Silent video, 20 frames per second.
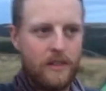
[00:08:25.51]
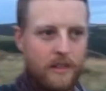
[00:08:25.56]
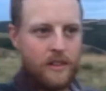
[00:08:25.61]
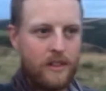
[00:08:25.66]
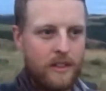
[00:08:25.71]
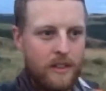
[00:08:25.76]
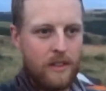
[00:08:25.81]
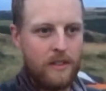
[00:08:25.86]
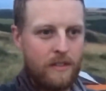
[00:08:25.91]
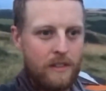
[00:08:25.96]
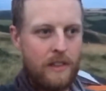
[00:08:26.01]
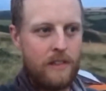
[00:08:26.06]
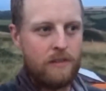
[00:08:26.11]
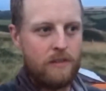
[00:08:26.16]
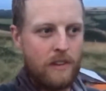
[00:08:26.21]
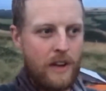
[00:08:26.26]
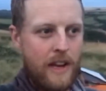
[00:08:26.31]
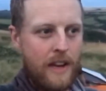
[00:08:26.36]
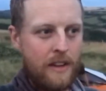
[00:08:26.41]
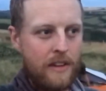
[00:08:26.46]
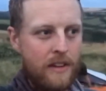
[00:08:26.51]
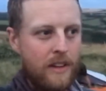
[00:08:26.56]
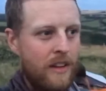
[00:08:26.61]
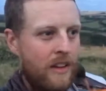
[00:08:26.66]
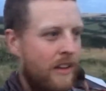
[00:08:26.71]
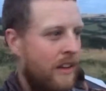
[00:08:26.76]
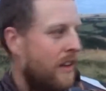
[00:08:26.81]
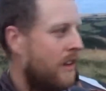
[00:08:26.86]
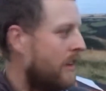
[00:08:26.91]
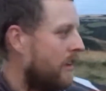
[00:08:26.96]
like really red
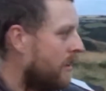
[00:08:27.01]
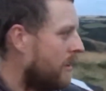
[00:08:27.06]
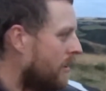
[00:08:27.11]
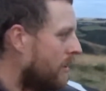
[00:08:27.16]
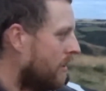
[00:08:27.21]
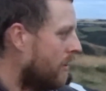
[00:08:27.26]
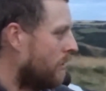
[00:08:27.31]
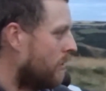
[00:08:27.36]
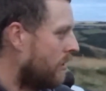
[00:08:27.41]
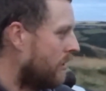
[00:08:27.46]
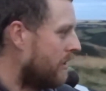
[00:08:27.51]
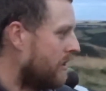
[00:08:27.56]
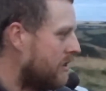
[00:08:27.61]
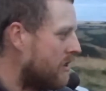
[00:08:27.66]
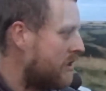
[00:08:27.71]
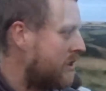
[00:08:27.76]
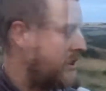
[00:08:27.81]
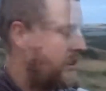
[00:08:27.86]
and orange.